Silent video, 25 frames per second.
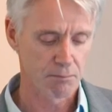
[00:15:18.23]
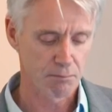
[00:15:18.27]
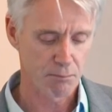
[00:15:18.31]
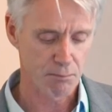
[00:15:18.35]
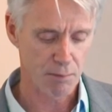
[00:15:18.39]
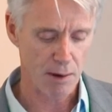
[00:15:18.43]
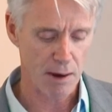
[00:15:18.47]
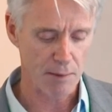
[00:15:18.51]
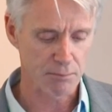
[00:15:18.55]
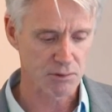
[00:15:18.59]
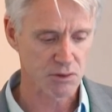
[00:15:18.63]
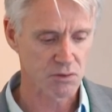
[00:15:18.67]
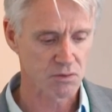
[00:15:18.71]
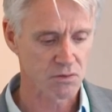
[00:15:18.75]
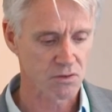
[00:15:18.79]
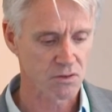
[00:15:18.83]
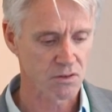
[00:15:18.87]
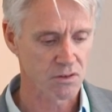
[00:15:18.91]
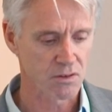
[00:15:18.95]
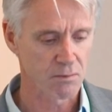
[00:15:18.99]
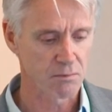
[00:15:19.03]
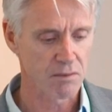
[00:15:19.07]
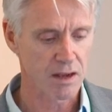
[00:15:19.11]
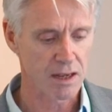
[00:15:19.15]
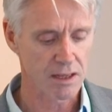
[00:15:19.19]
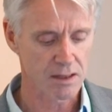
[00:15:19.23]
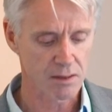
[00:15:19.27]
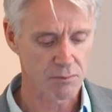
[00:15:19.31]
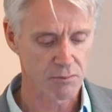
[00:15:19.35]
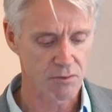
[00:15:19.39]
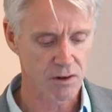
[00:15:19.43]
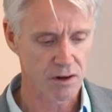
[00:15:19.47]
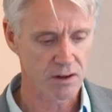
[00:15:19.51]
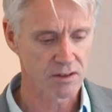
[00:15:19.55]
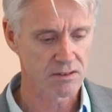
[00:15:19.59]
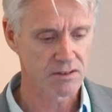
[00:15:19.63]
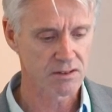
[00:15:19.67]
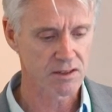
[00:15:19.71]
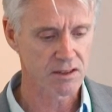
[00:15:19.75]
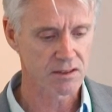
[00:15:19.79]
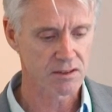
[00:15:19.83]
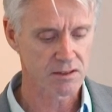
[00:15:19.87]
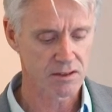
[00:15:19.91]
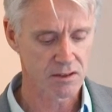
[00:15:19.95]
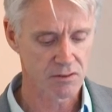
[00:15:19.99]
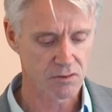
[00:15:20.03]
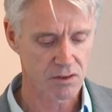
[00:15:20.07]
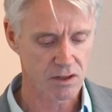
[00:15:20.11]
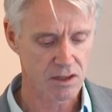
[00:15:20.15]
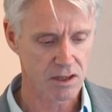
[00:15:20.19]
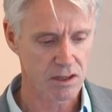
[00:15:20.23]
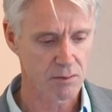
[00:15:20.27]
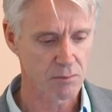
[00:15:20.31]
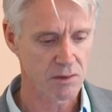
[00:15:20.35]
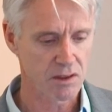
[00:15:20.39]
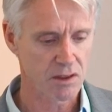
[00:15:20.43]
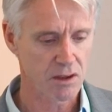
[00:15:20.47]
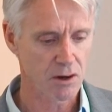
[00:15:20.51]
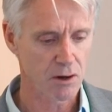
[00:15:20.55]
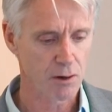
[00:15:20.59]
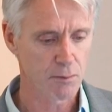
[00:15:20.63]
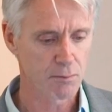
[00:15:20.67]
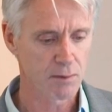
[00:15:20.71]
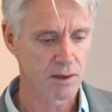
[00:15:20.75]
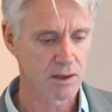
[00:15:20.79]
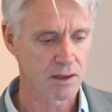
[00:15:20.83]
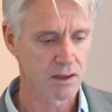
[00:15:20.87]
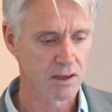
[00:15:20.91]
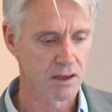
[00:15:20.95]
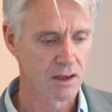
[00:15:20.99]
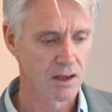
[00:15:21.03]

perhaps would make them very sensitive to chemotherapy.